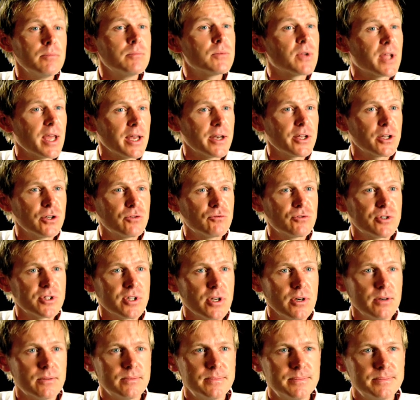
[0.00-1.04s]
get a good
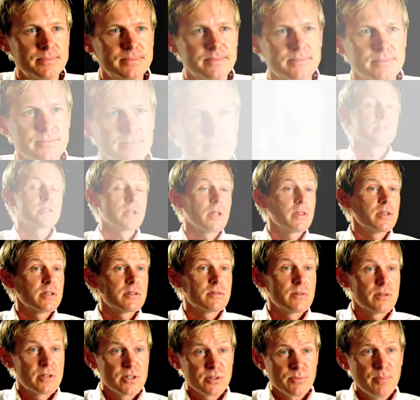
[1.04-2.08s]
result. So
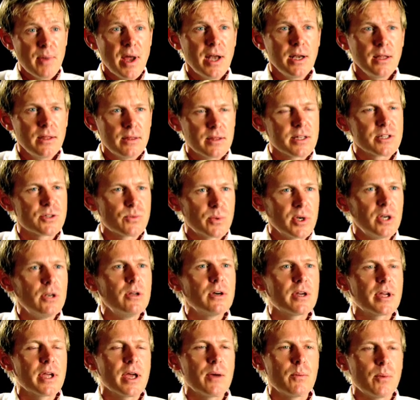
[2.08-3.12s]
there's many things we
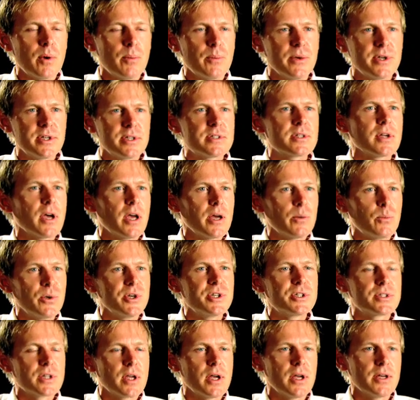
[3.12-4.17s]
look at when we decide
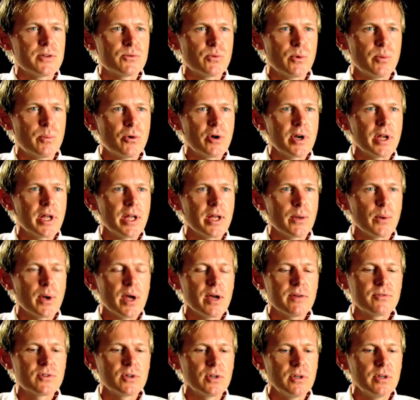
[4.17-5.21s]
which tyres we're bringing. We
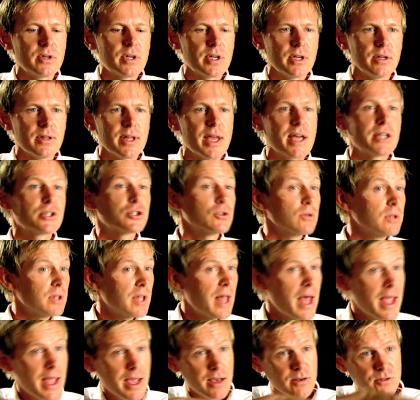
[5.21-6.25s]
have to look at the actual
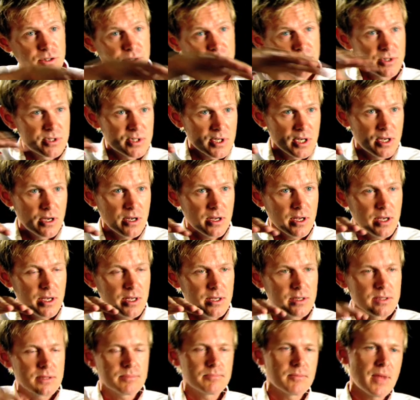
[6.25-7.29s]
layout of the
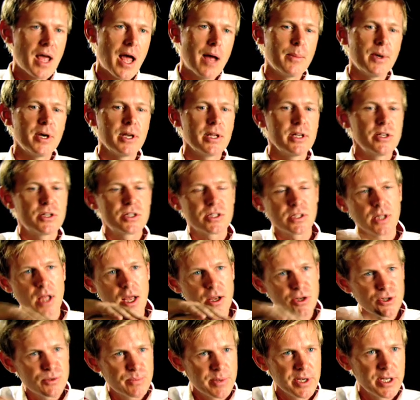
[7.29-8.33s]
circuit, how many
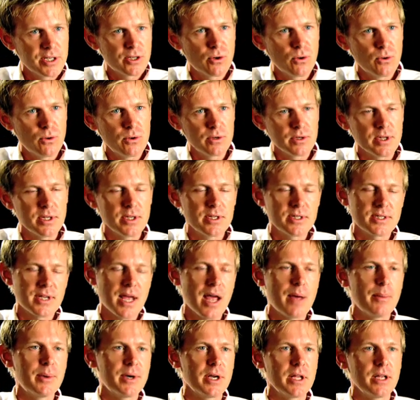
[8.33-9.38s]
slow speed corners,
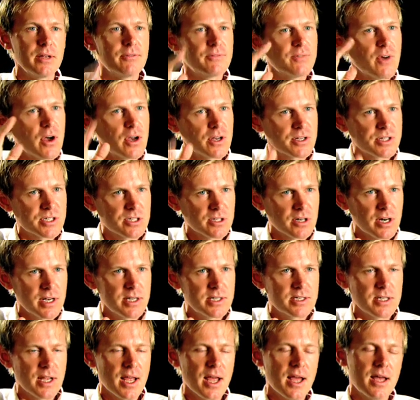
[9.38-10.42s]
how many fast
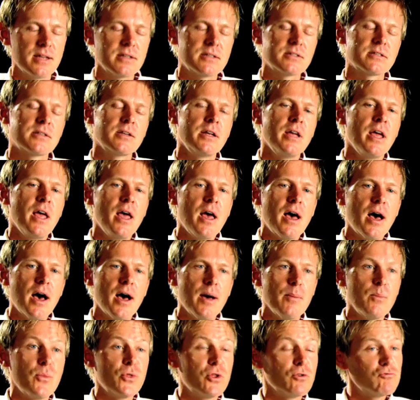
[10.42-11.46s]
straights it has,
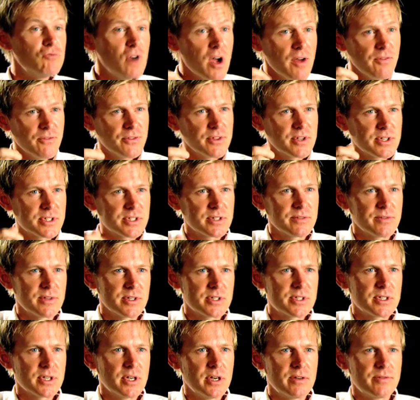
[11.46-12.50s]
the roughness of the
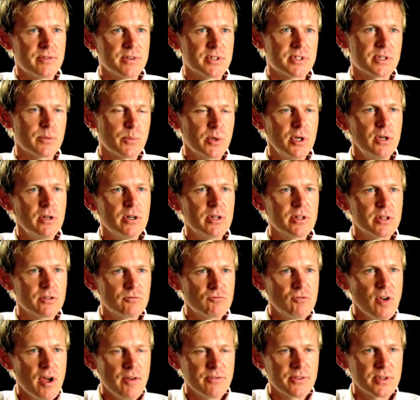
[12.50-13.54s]
surface. And we look at the
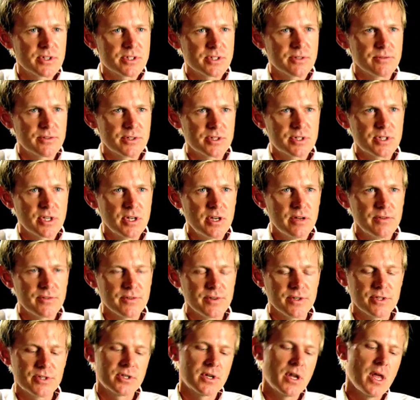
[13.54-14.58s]
roughness of the
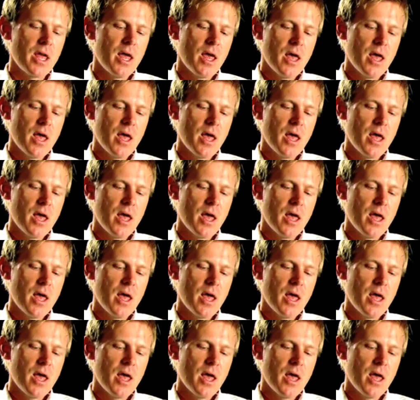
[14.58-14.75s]
surface,